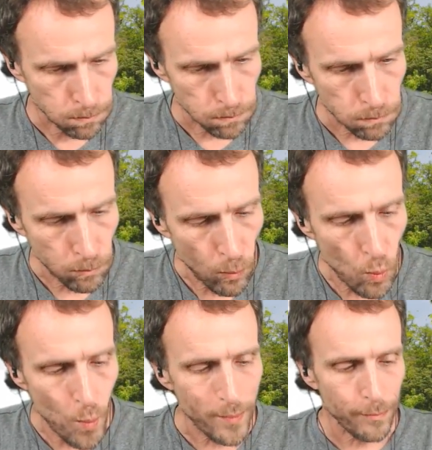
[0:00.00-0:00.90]

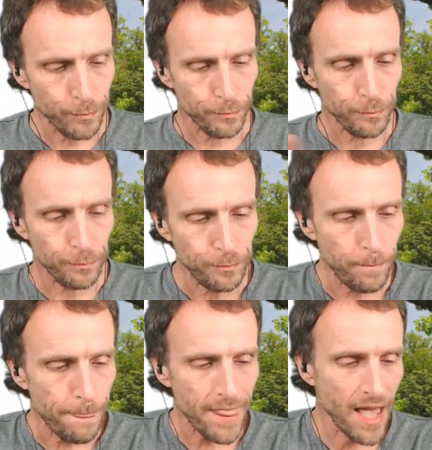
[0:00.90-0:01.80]

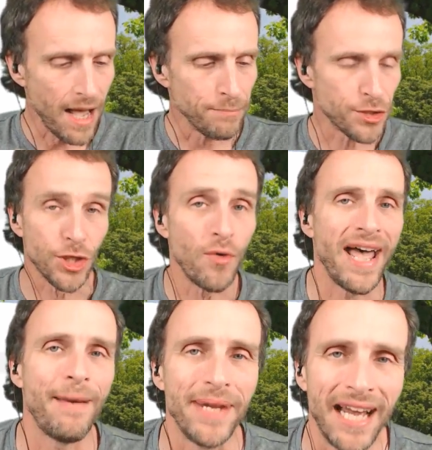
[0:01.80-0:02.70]
I'm so happy.